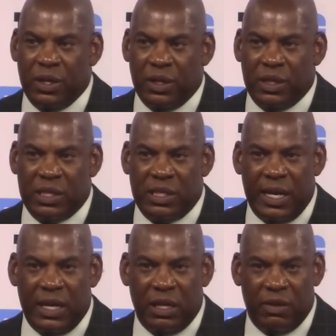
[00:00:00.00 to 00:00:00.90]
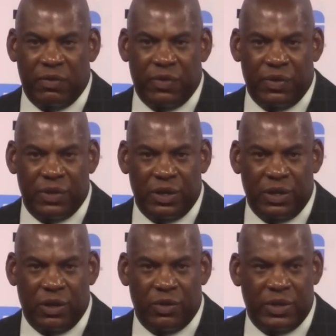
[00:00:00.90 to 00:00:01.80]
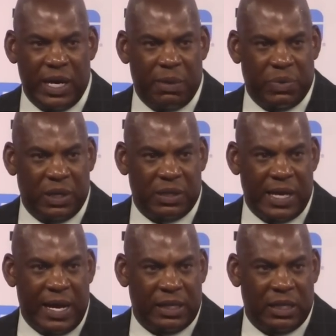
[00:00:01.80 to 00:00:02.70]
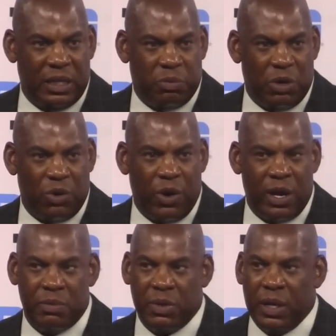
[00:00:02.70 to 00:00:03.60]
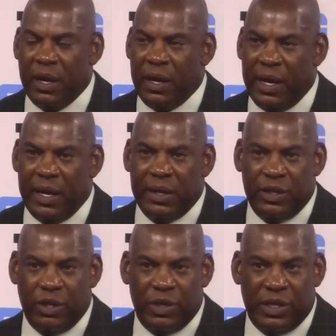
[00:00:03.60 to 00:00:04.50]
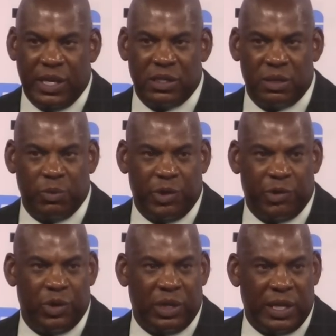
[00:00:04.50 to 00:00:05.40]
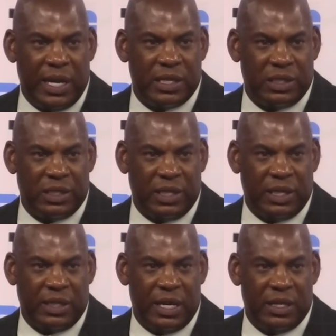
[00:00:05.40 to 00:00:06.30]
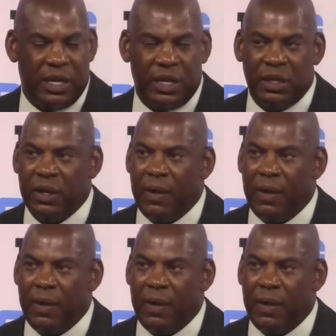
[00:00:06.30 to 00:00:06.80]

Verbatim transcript: the state of you know depth and talent in the program, and you know it takes some recruiting classes to get that done.